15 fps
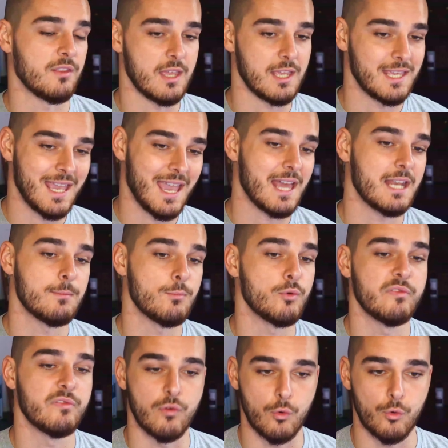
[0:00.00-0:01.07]
can
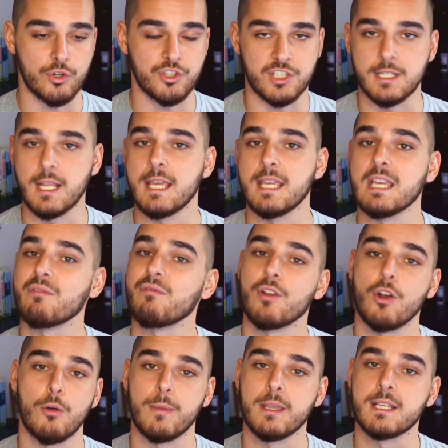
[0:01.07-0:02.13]
move forward today if
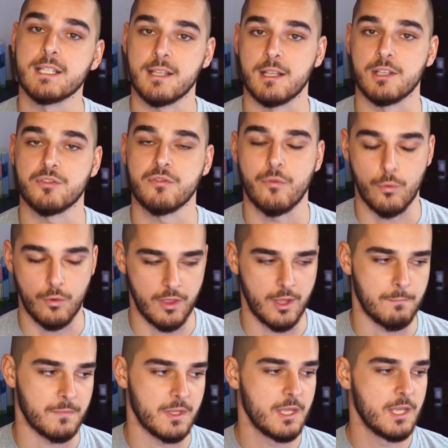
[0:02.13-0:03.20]
it all makes sense for
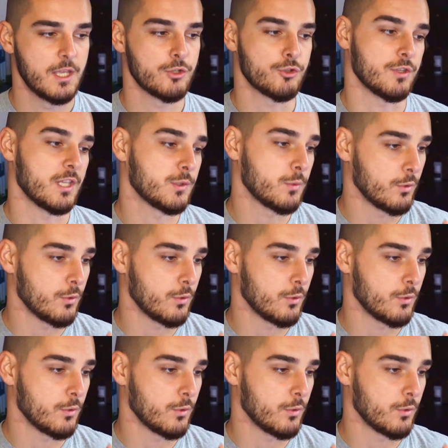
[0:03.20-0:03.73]
them. So that's what we're